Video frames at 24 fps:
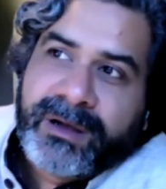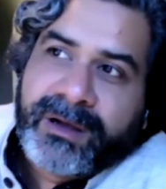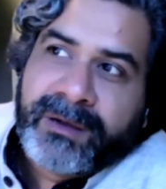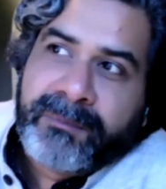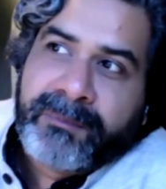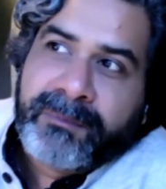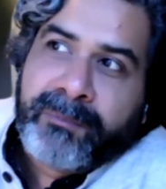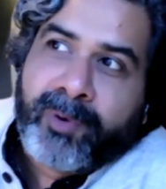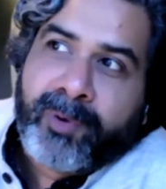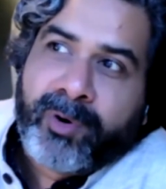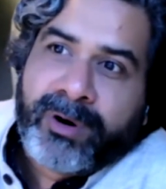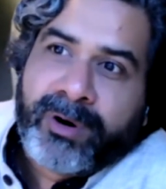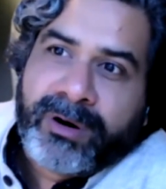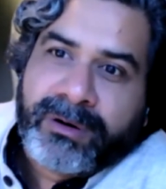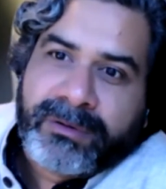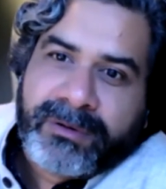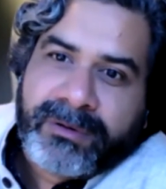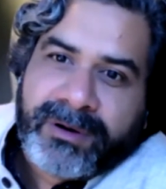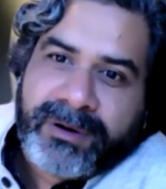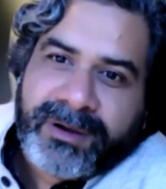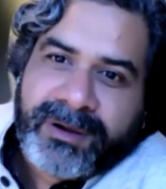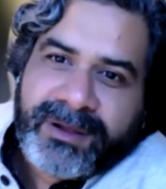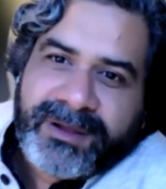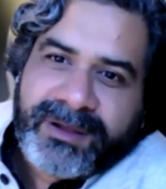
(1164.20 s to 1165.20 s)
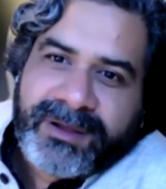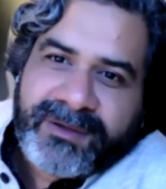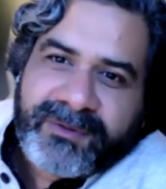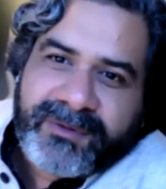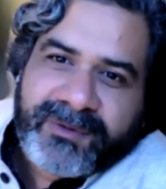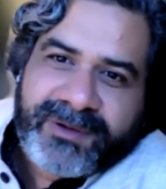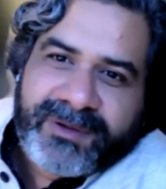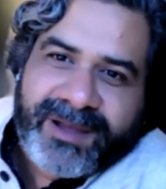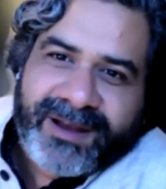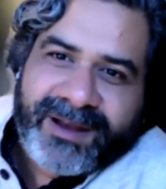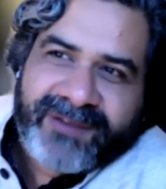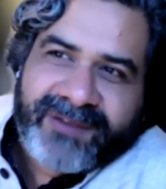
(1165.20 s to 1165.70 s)
more
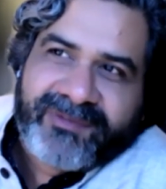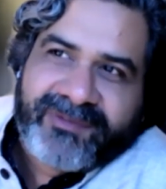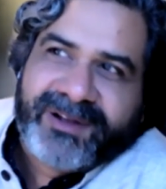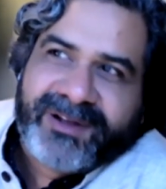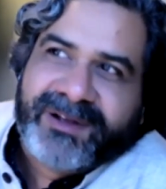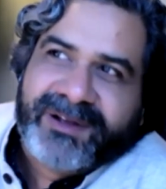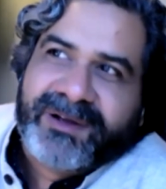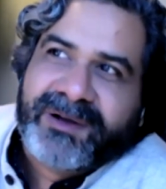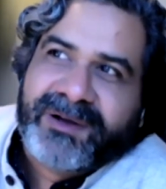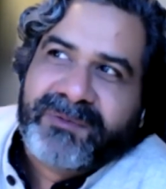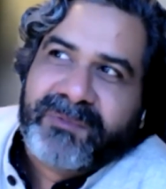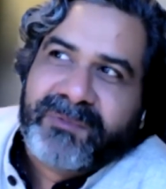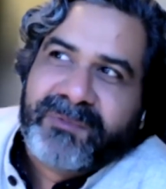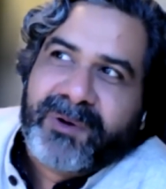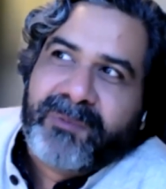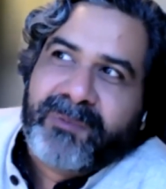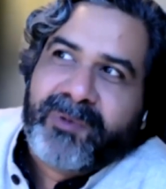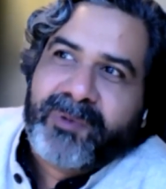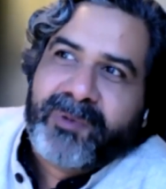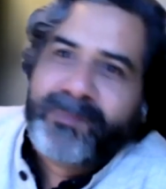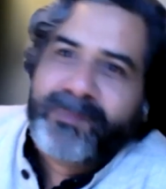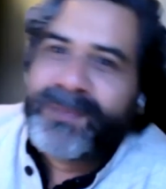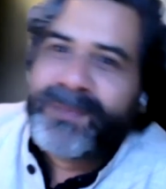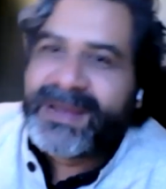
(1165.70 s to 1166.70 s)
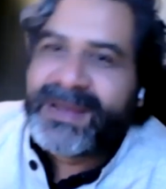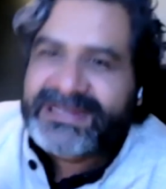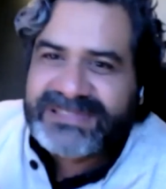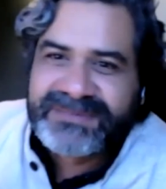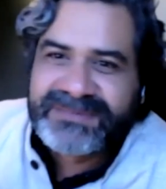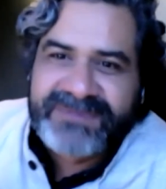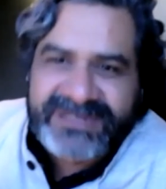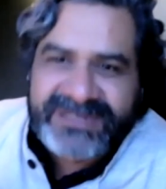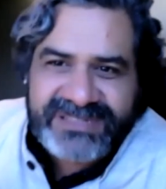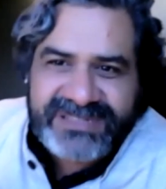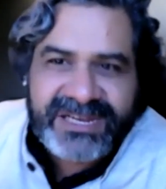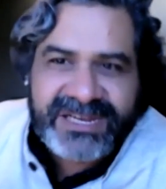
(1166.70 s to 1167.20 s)
kind of a more
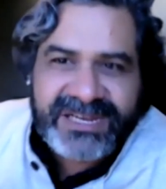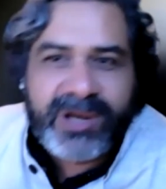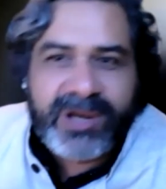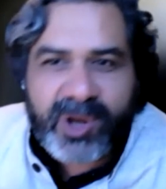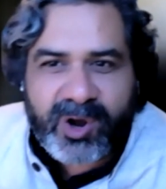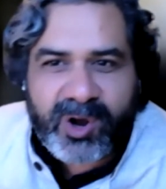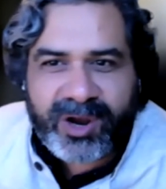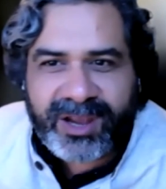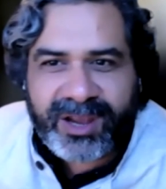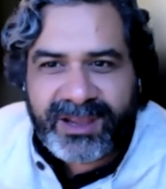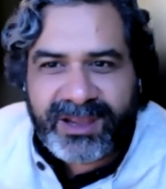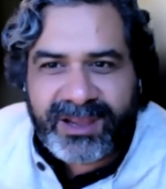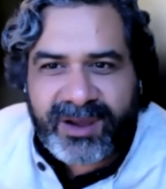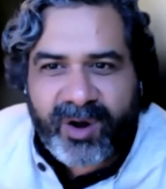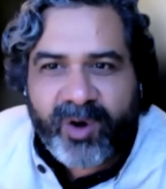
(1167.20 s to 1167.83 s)
pessimistic look,